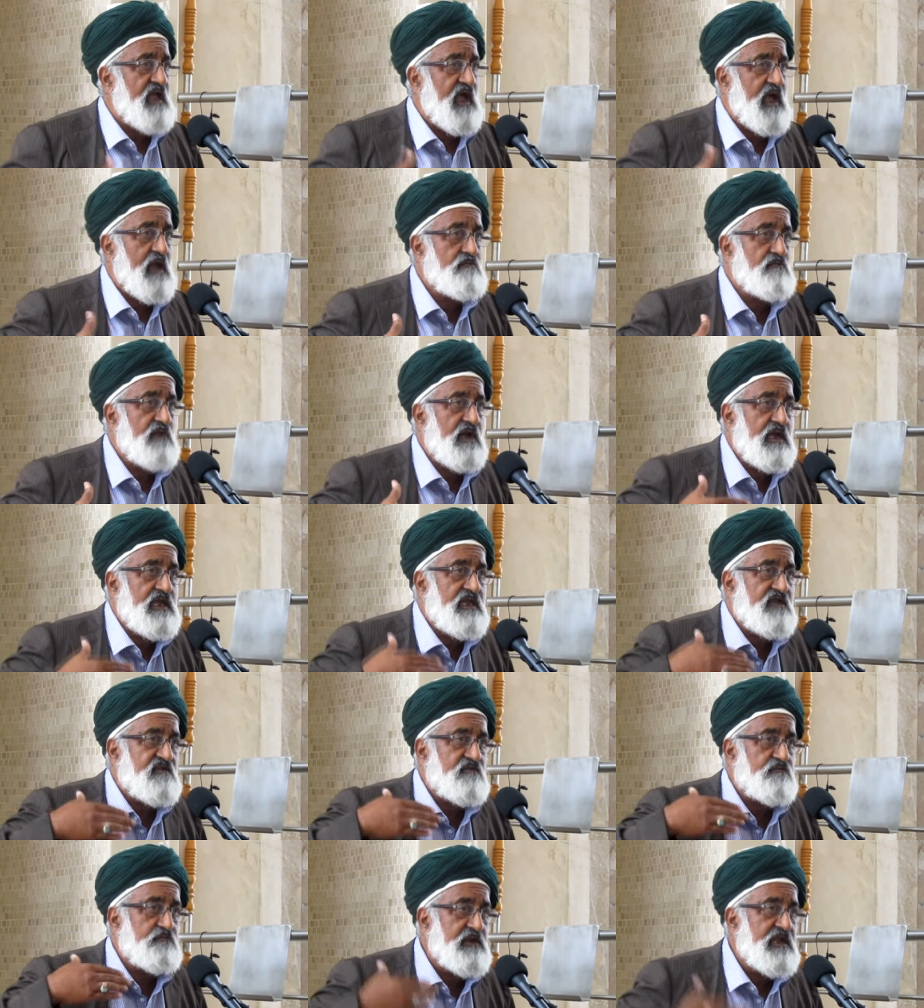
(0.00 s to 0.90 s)
I'm
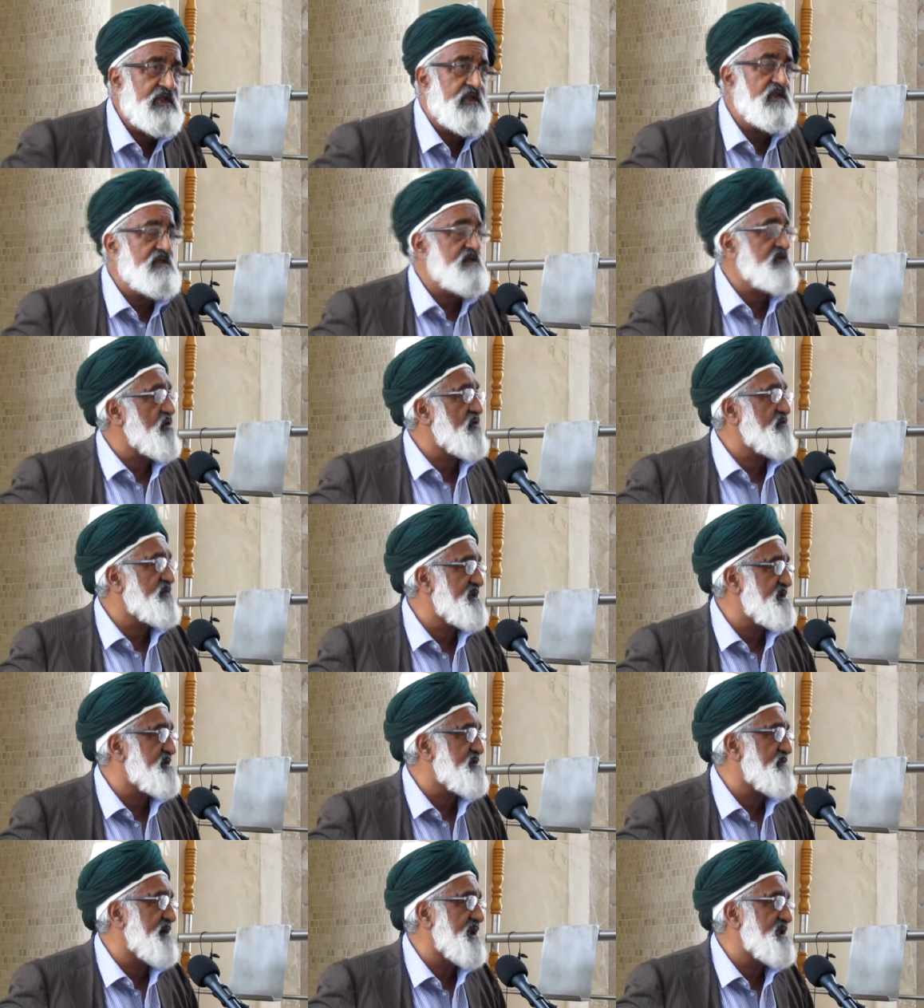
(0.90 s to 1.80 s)
experienced of
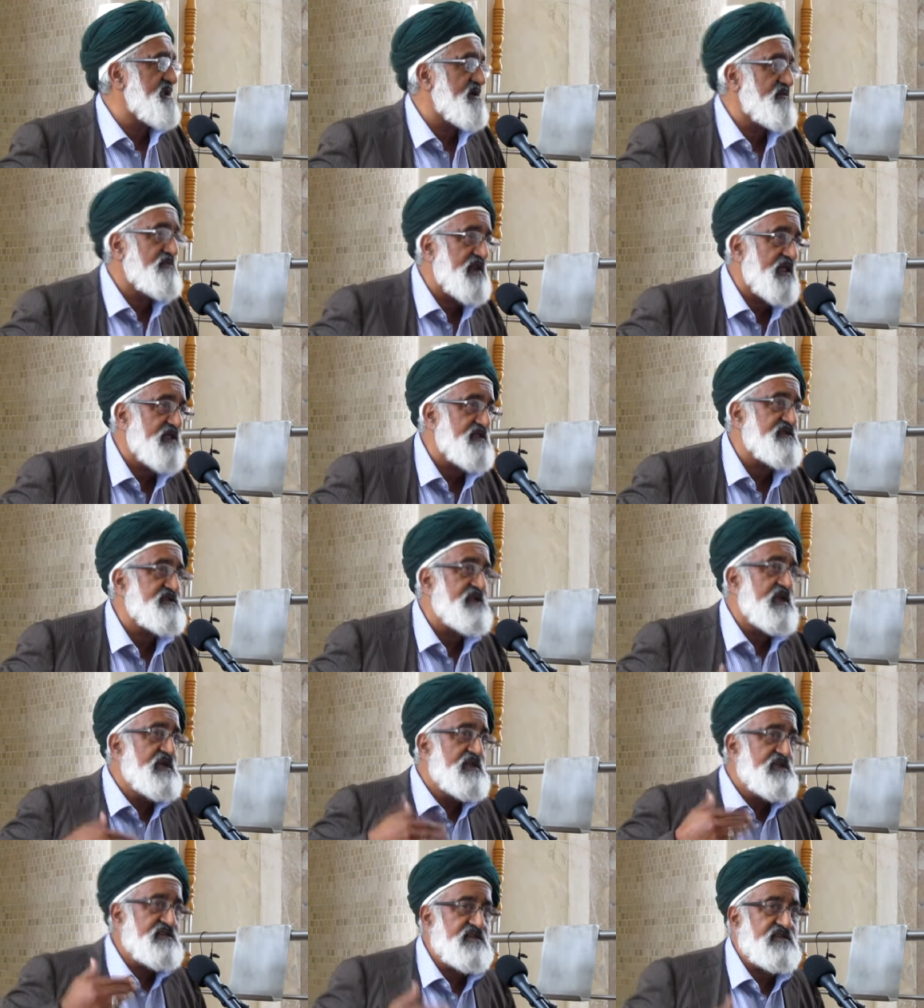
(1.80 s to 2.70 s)
this, my dear brothers,
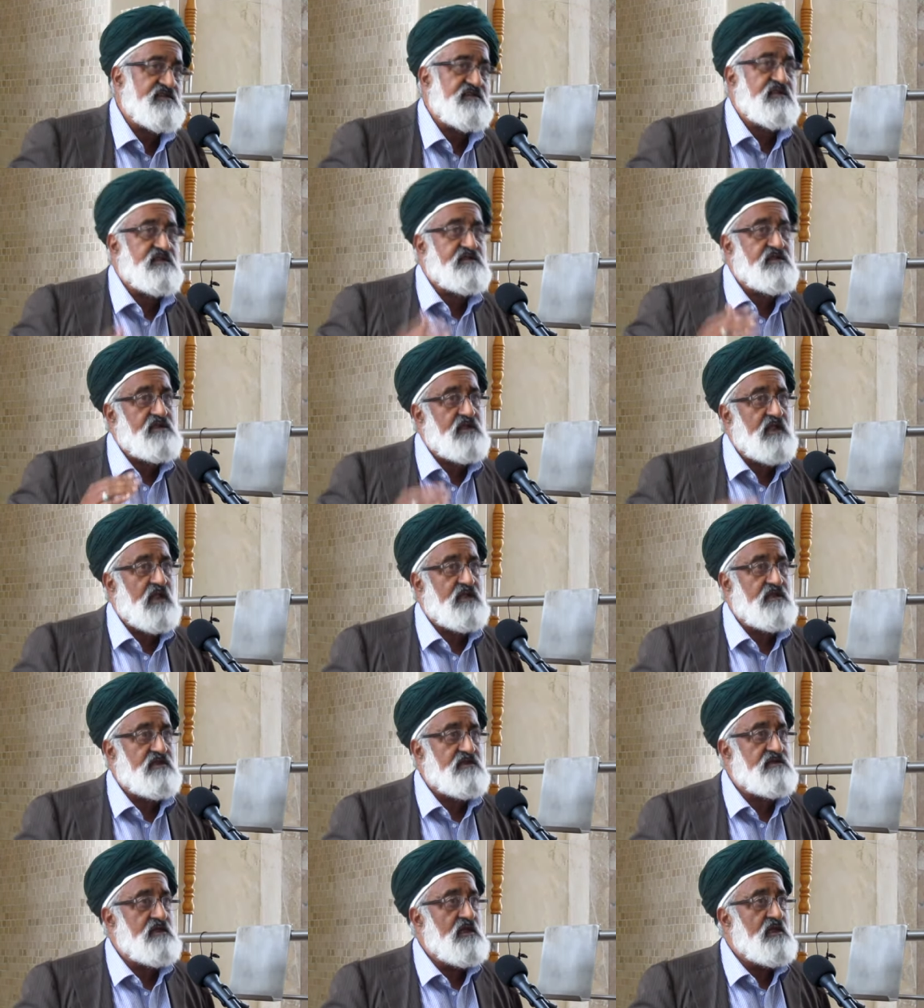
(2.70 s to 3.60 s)
sisters, and
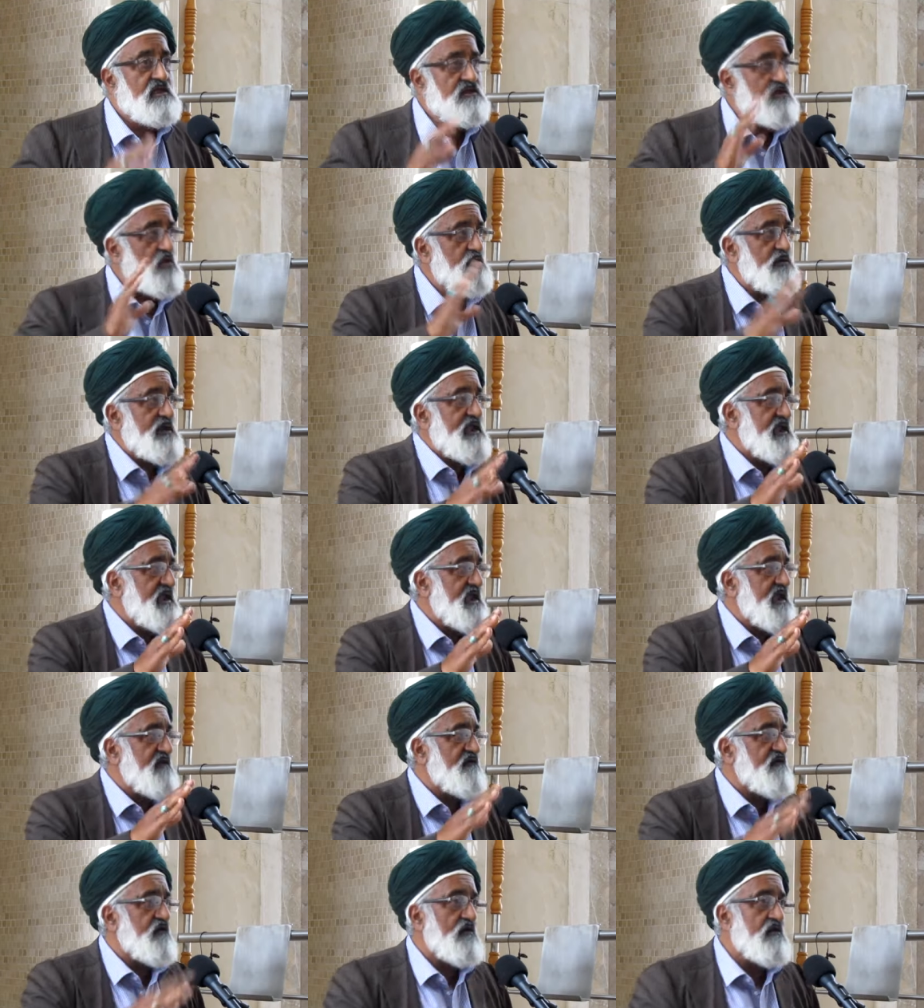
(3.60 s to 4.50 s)
elders. So be
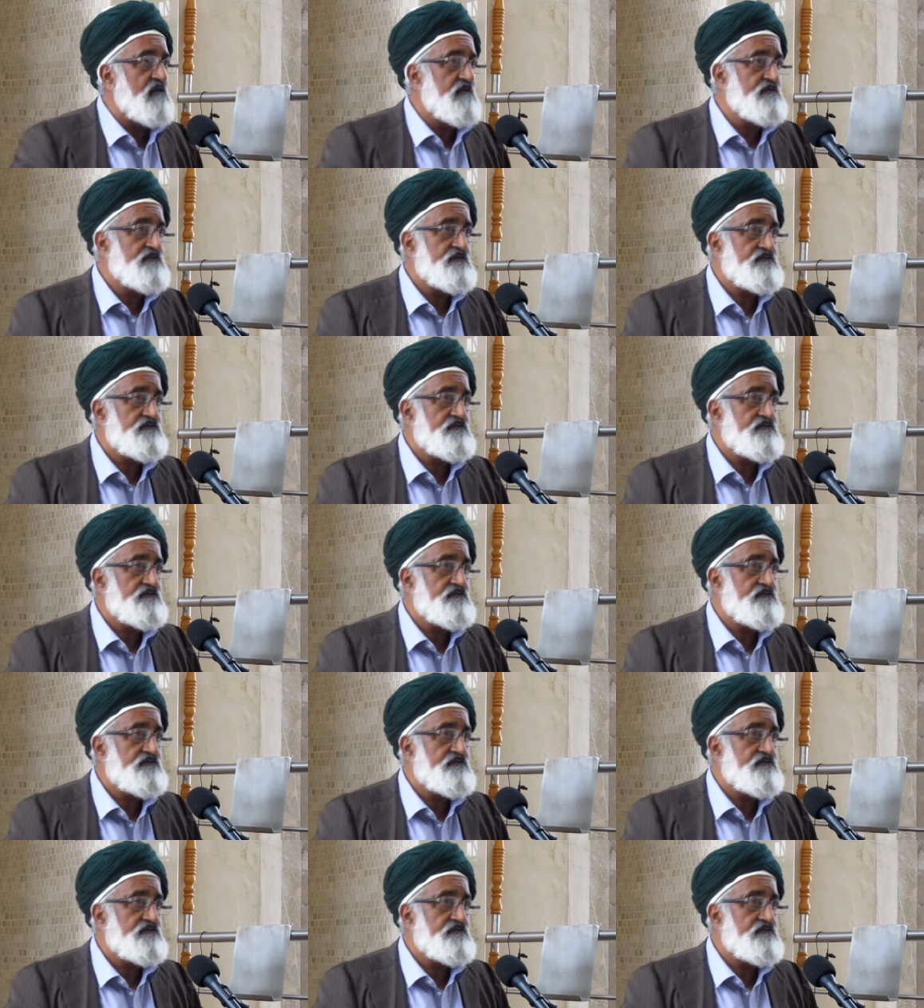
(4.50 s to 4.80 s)
careful.